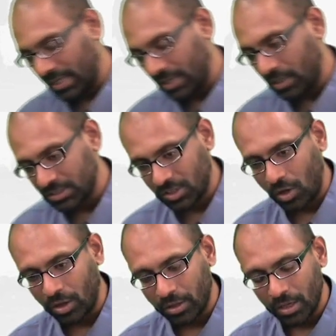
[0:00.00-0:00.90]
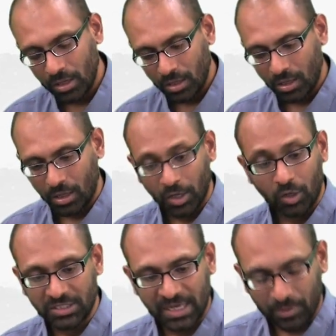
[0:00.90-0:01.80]
multicast on uh, a
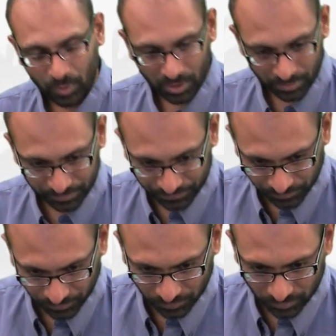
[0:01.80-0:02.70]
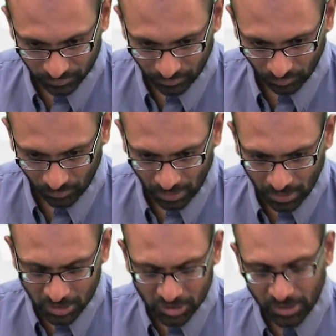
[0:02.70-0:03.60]
lossy network.
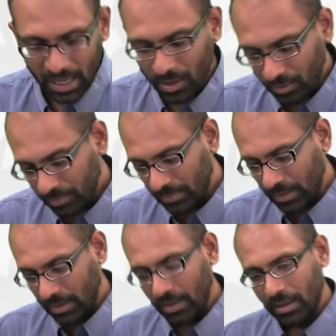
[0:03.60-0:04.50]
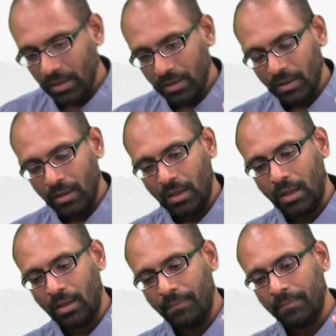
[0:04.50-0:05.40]
So now
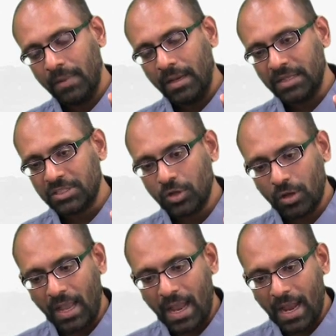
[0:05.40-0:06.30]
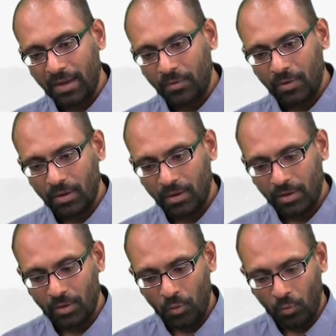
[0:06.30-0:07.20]
uh, let's look at
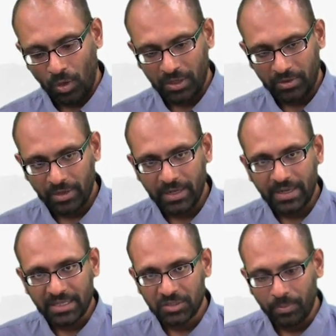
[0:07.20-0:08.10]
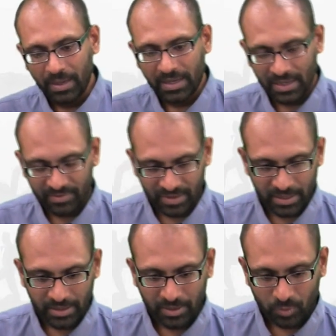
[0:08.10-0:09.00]
what it really takes to build a
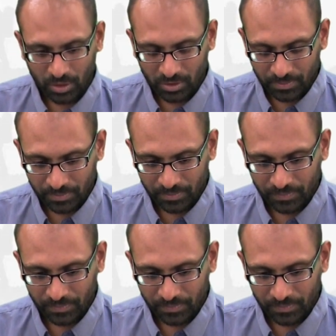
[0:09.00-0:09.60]
11n network.